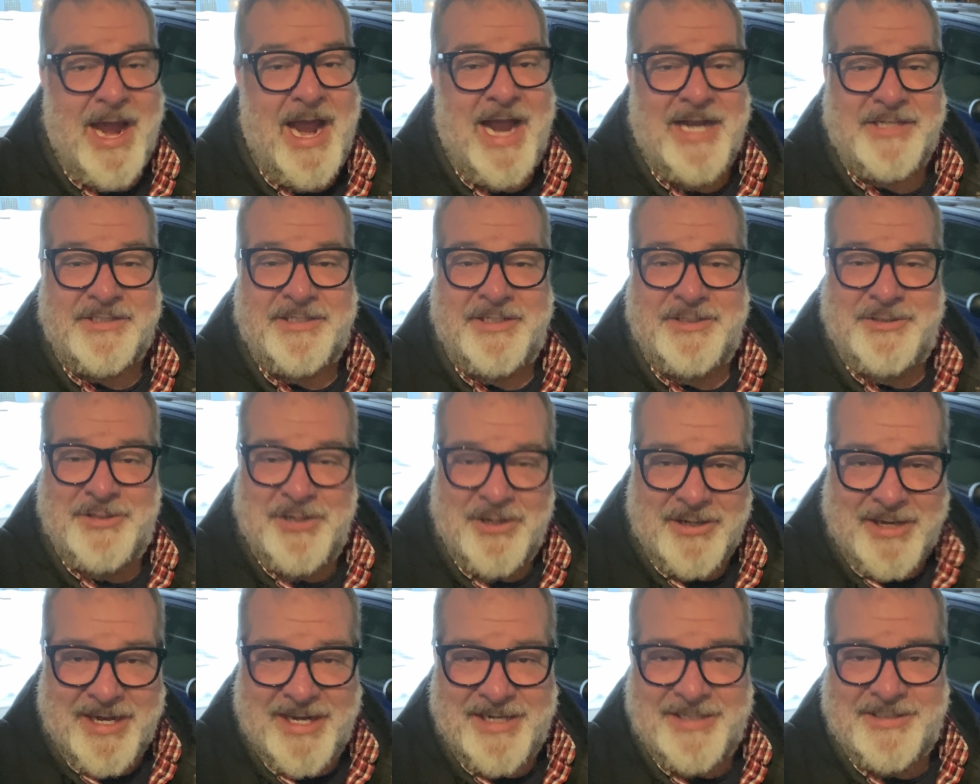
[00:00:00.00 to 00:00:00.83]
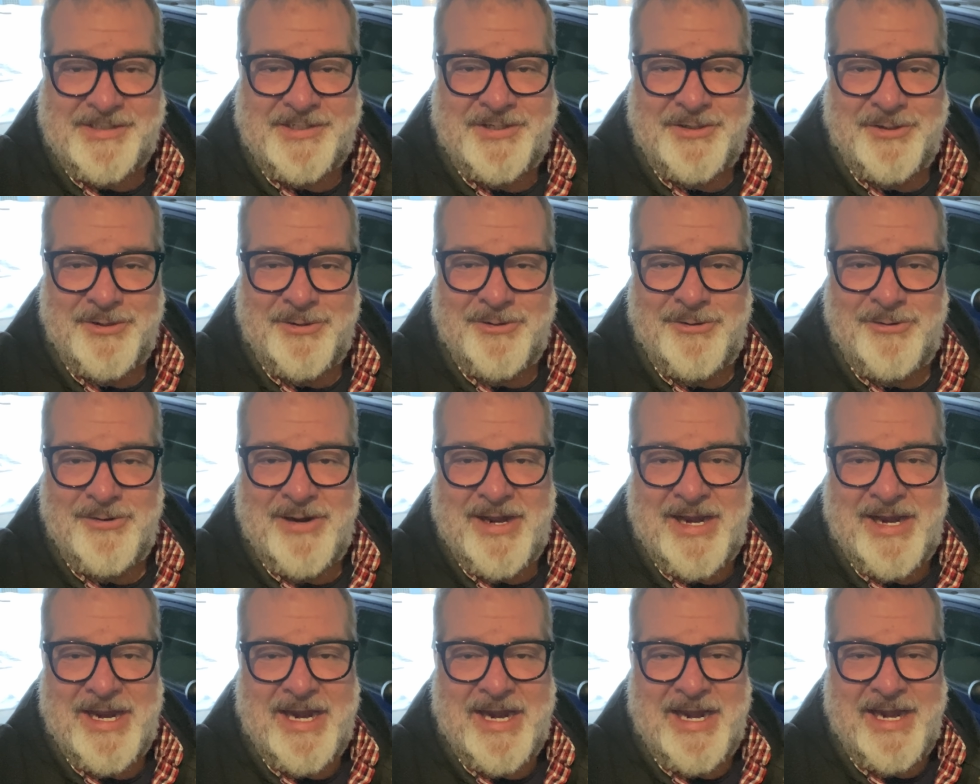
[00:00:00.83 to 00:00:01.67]
I actually took it
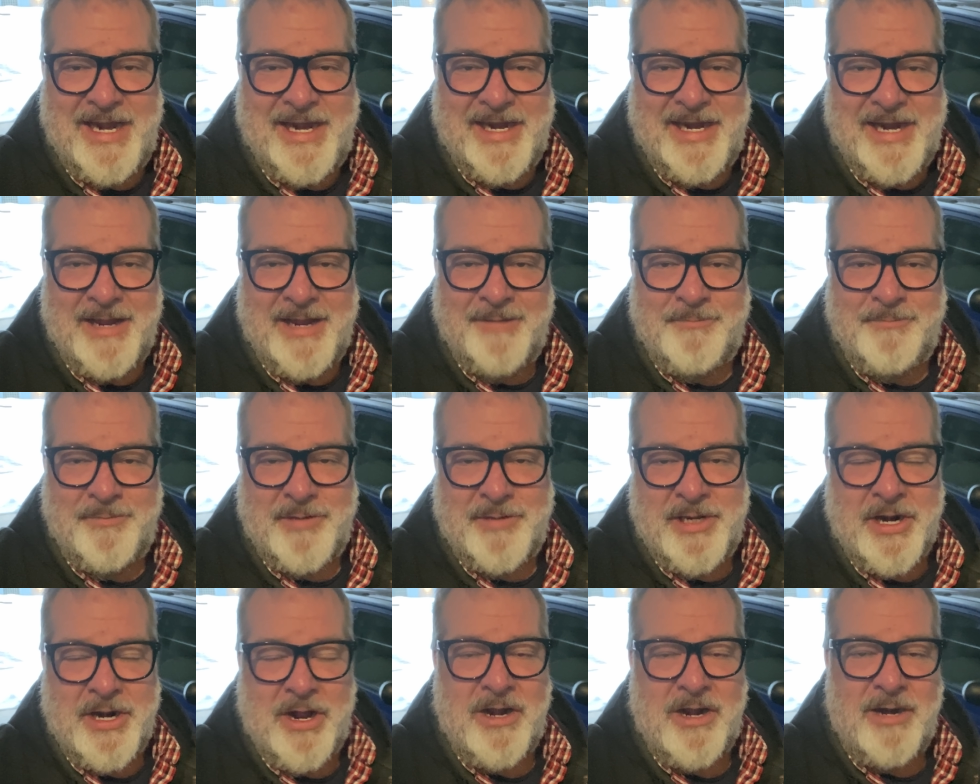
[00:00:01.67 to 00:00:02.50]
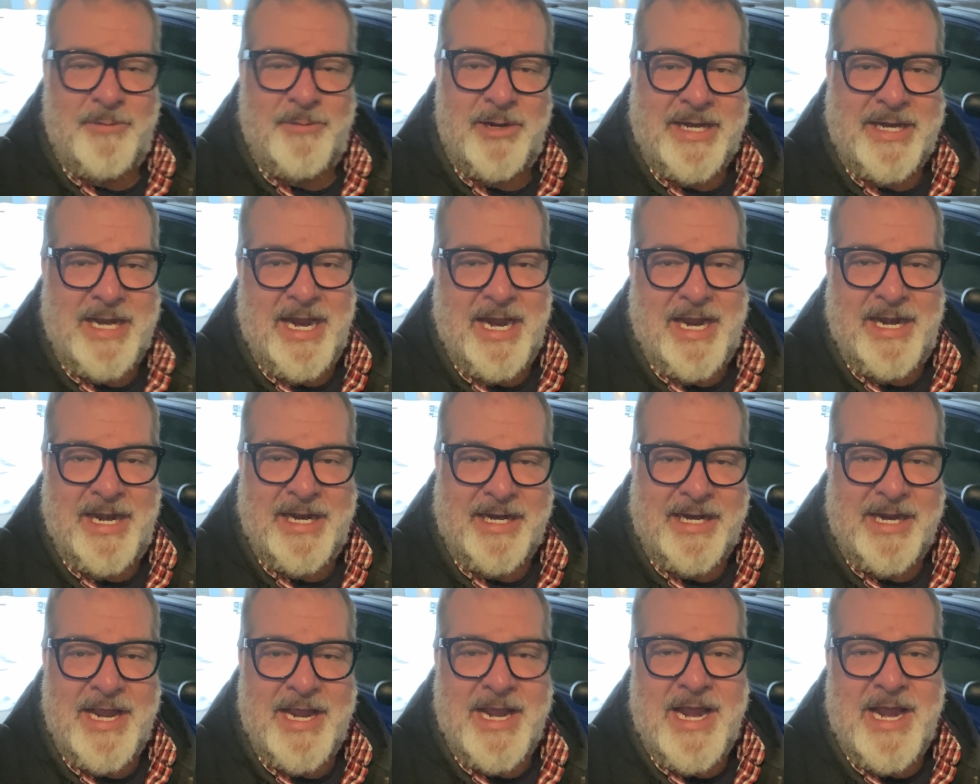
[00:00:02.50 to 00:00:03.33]
to an auto
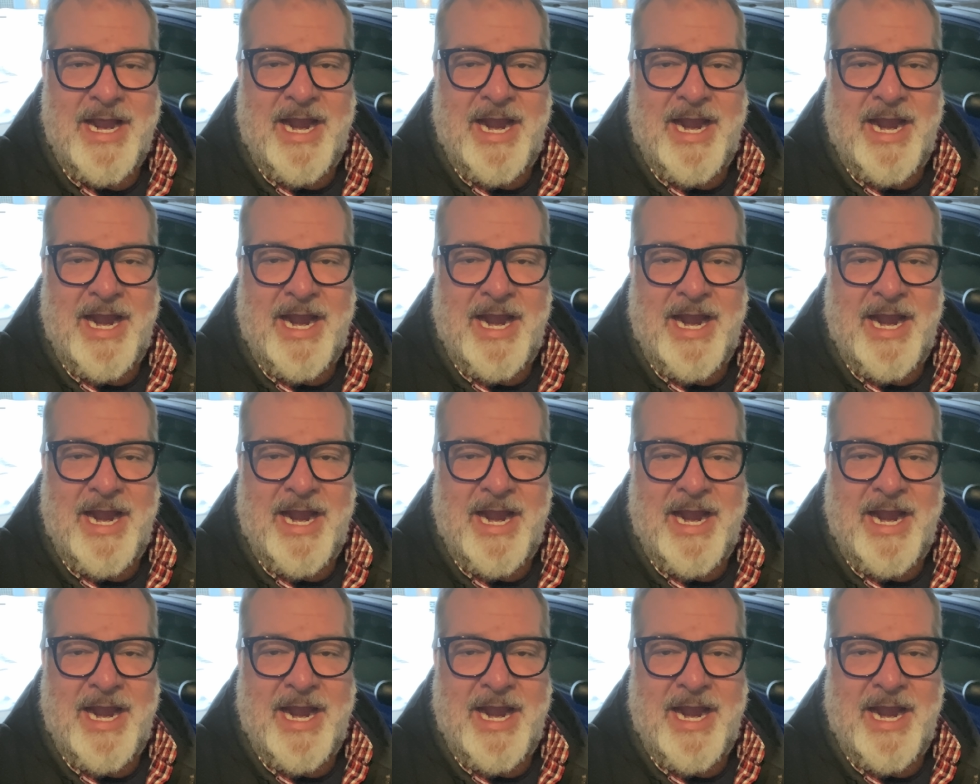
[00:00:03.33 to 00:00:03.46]
mechanic.